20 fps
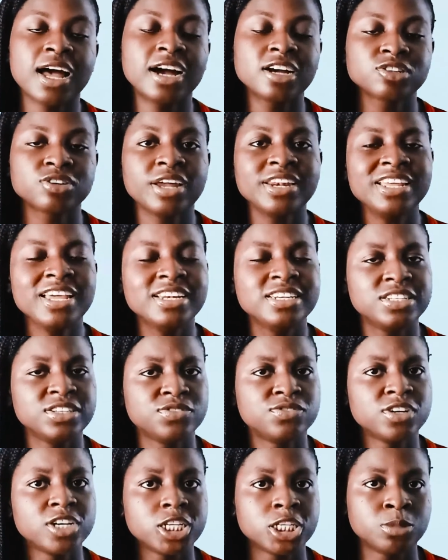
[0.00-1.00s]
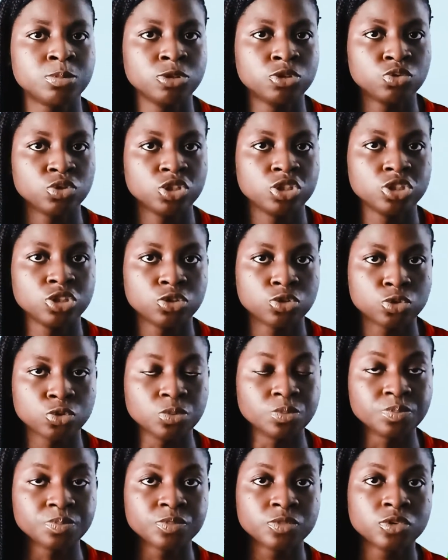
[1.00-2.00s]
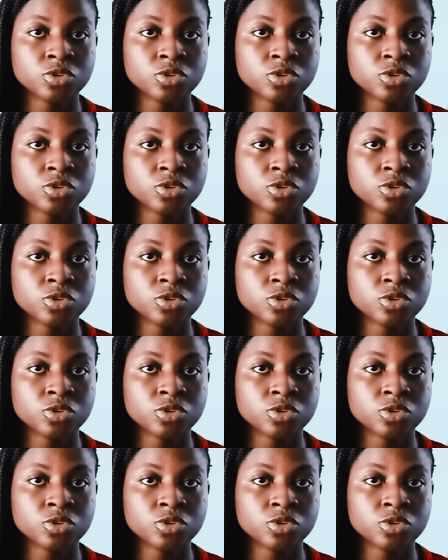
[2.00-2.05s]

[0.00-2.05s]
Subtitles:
actually a difference between the two.